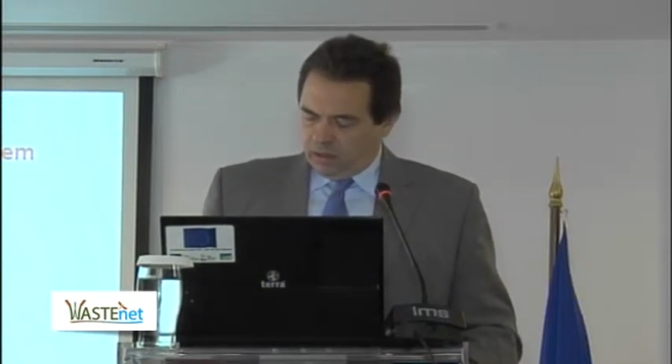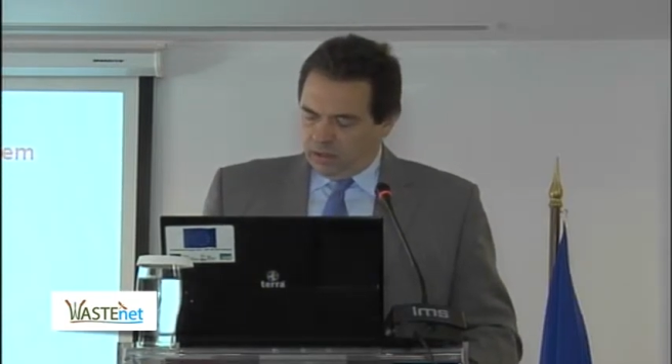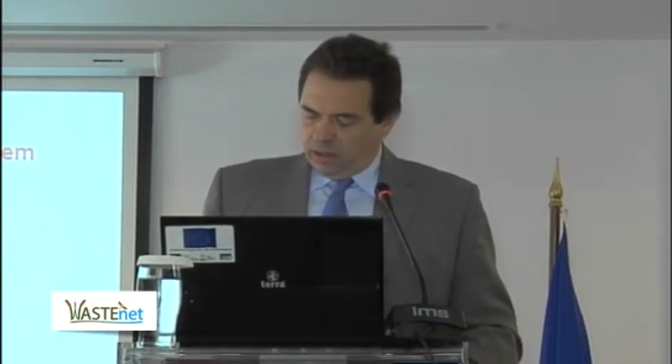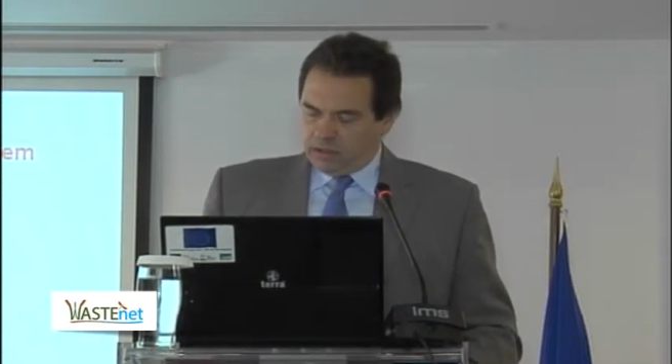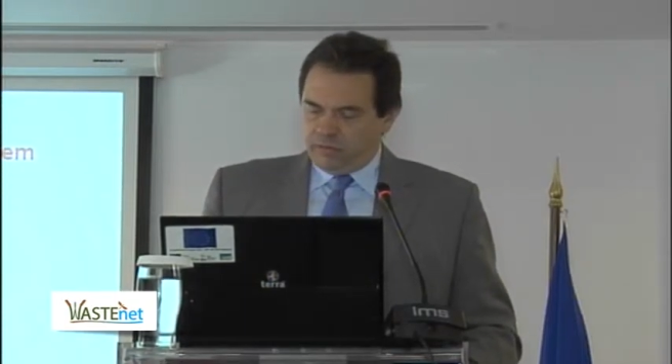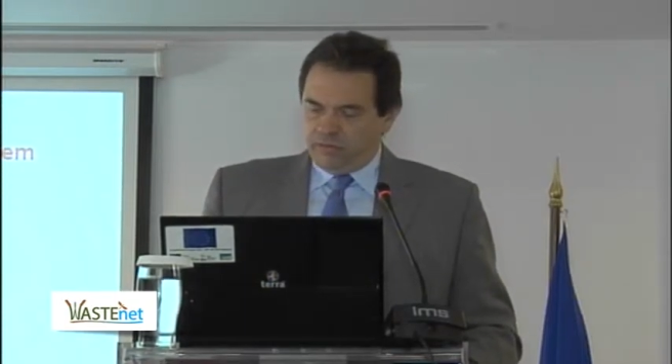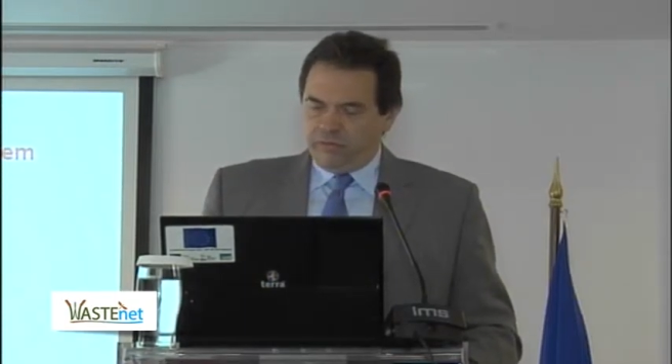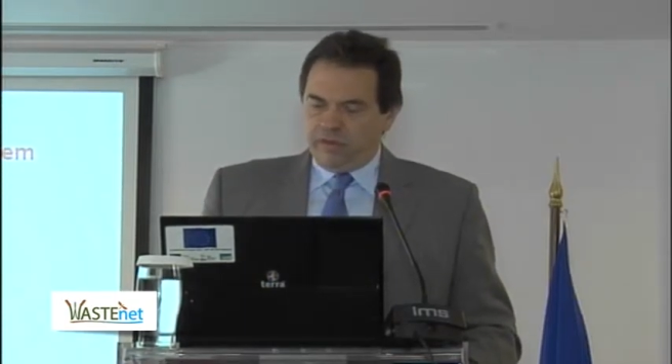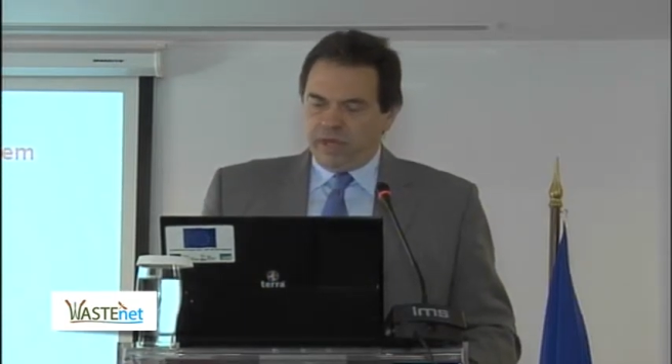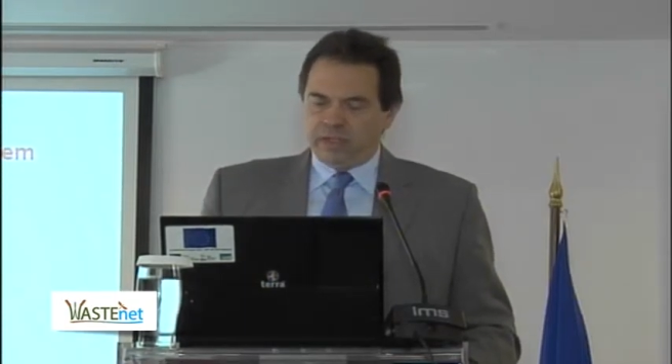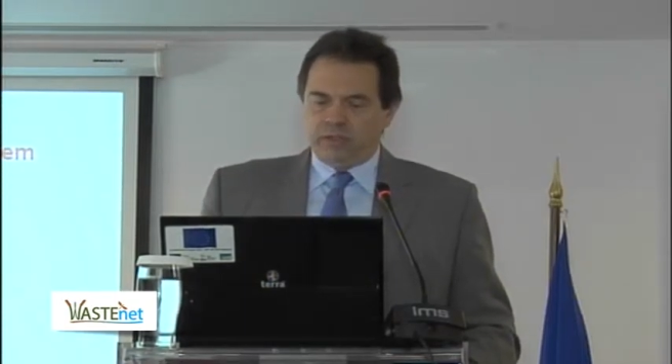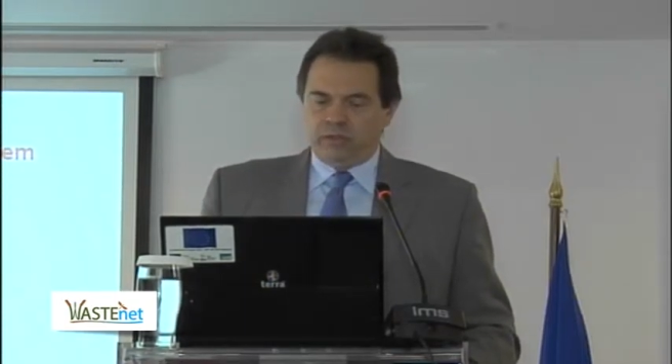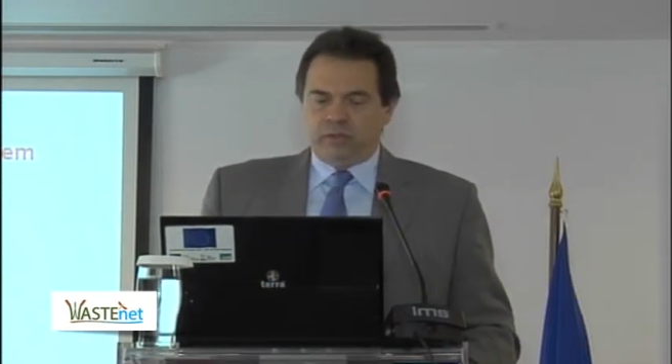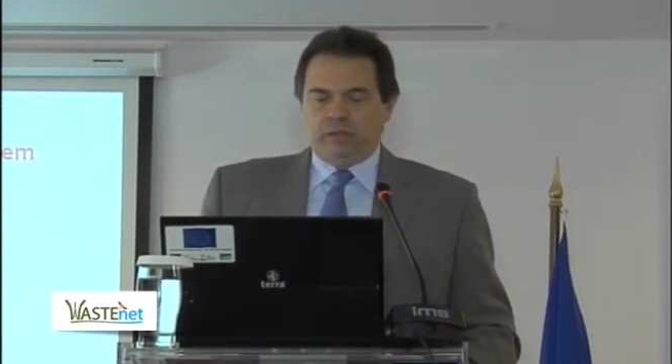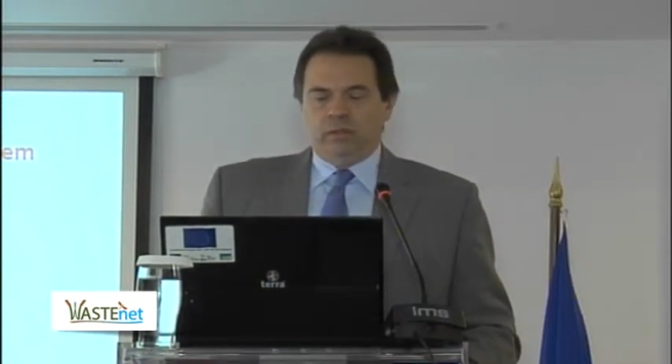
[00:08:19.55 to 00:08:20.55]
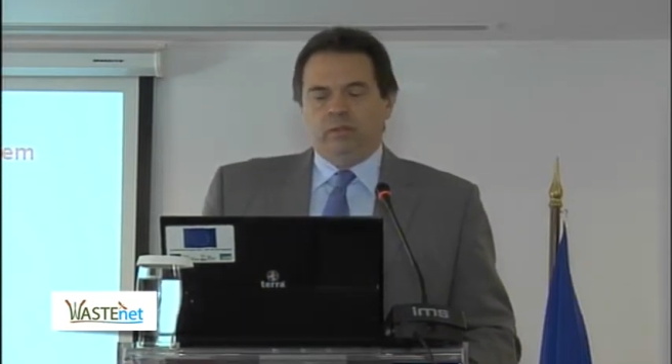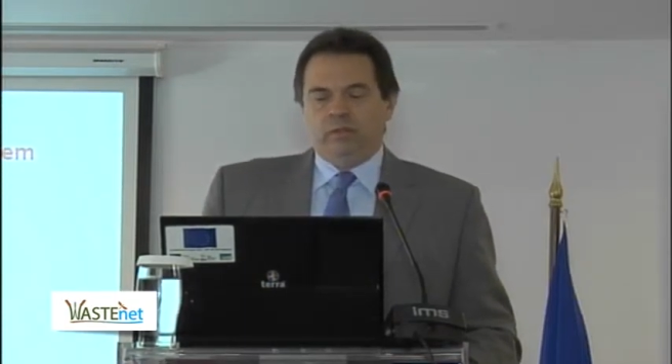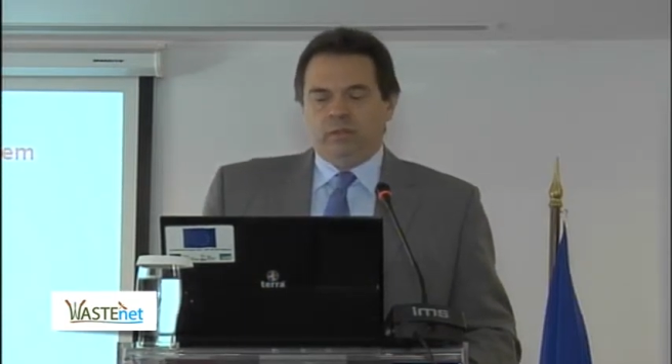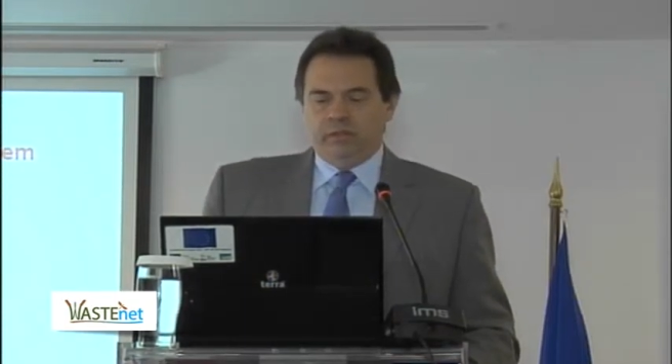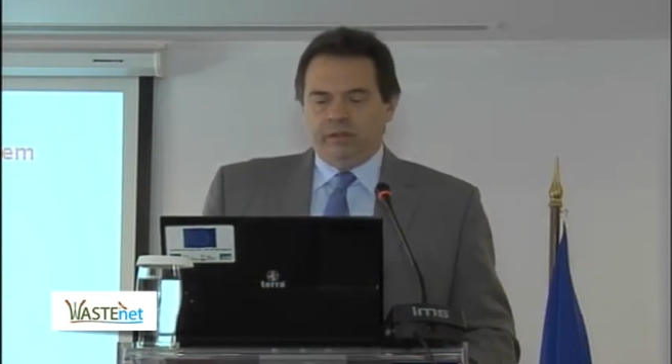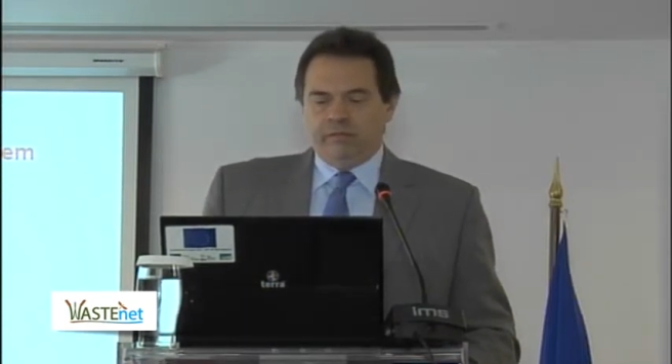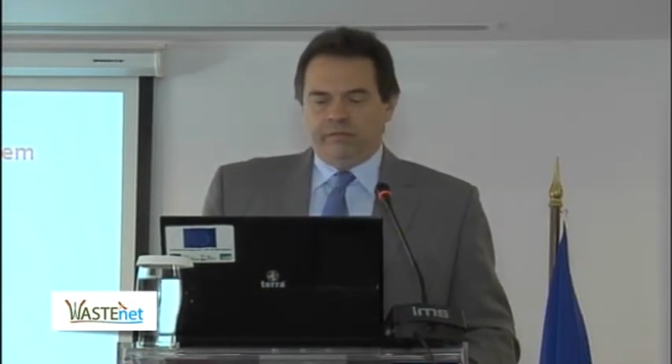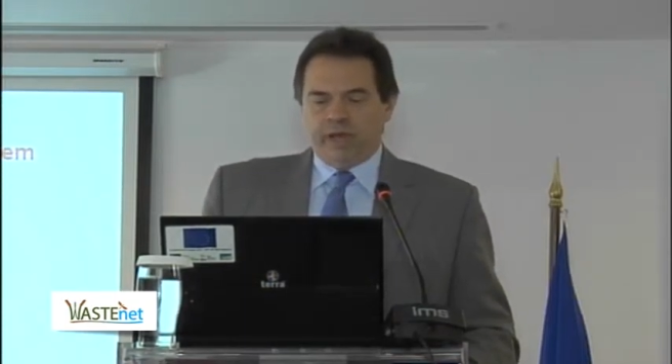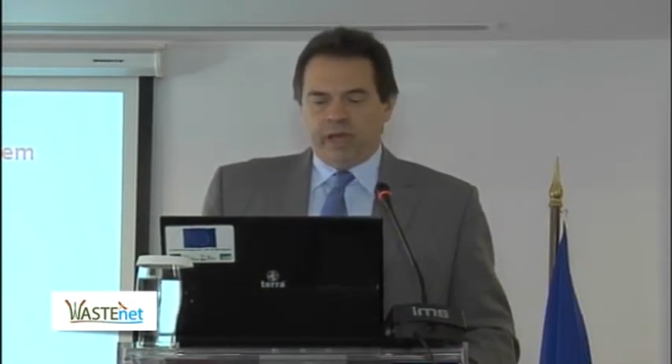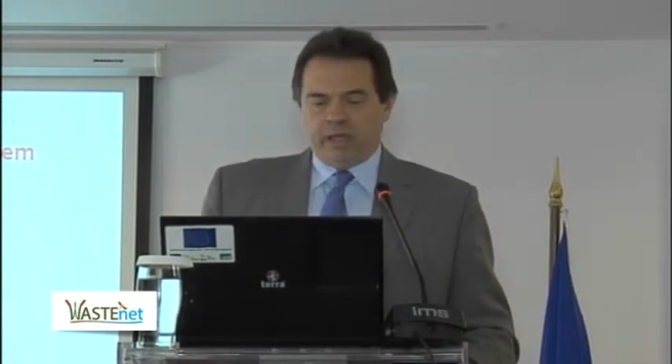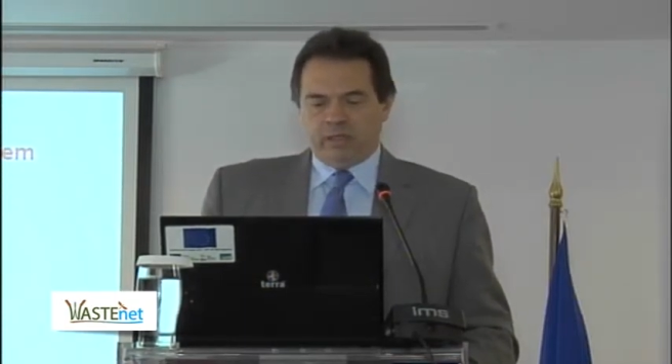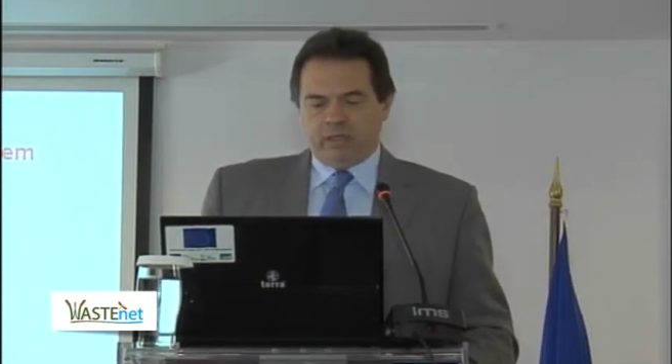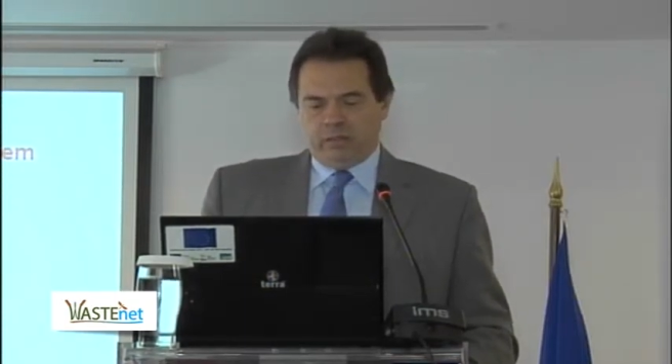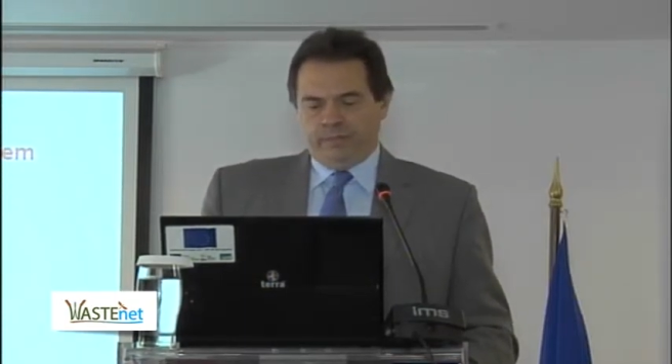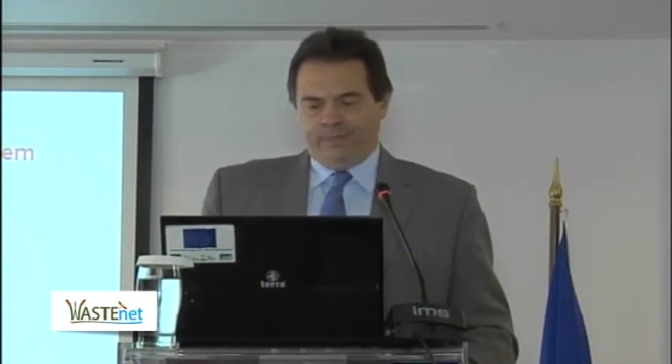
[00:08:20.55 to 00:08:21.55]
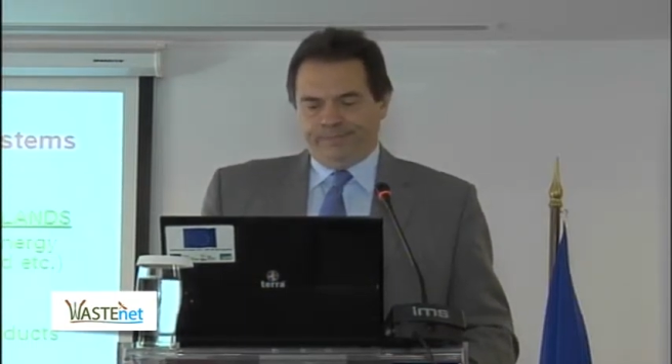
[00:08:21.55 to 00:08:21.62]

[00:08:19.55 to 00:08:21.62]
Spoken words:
disinfection device.